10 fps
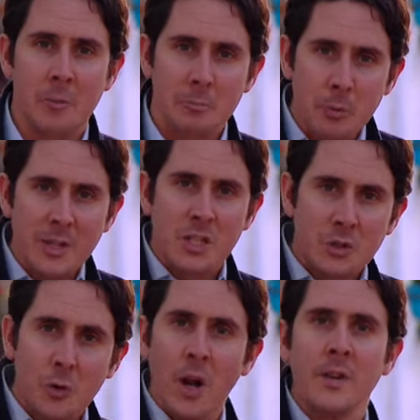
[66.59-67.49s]
And
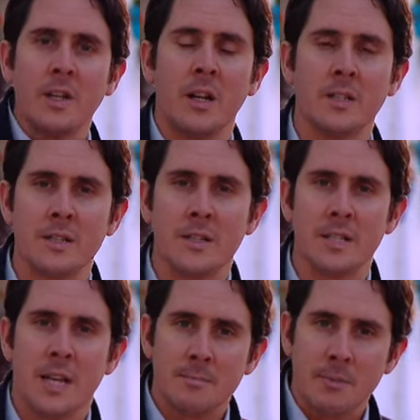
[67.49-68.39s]
British driving
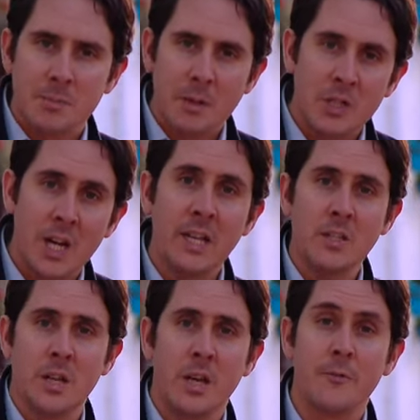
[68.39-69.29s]
licences must be
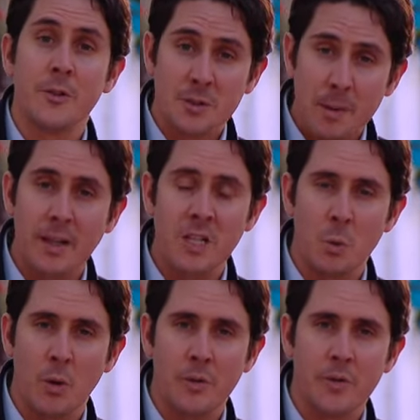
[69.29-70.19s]
changed for
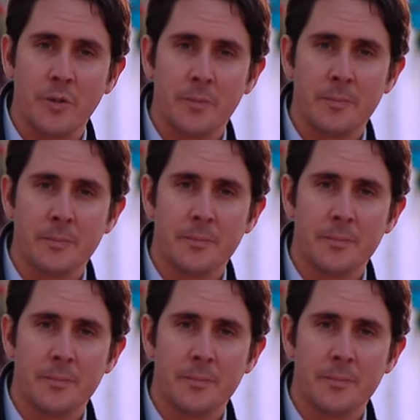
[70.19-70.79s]
Spanish ones. I never